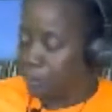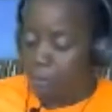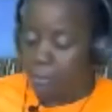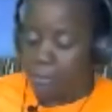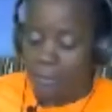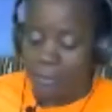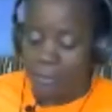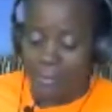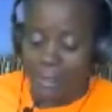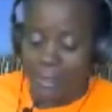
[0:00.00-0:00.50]

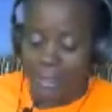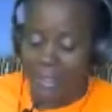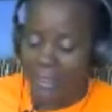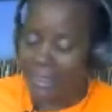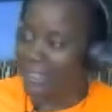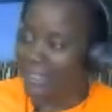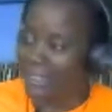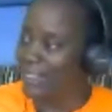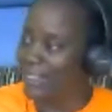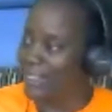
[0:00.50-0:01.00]

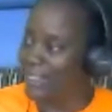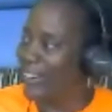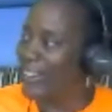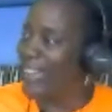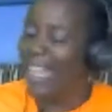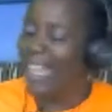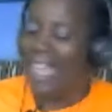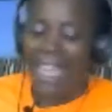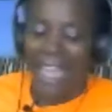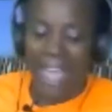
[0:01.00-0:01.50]

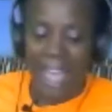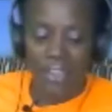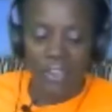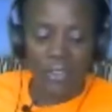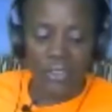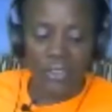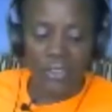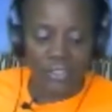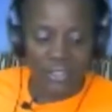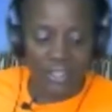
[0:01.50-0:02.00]
And
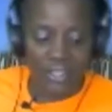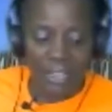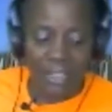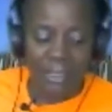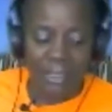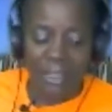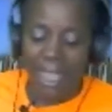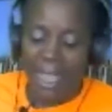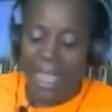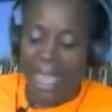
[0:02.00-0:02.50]
you're
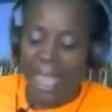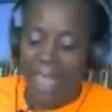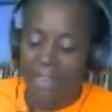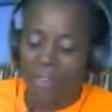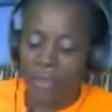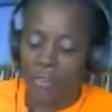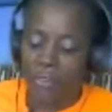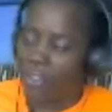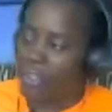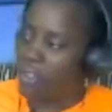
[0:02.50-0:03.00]
still and
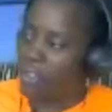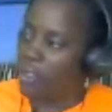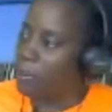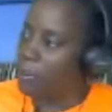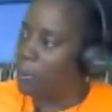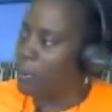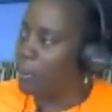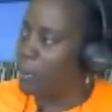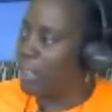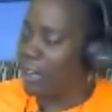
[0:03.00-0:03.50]
you say your
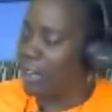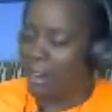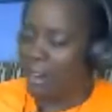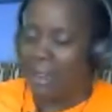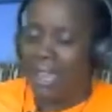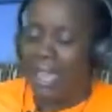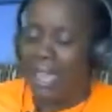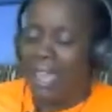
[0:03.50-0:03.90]
prayer.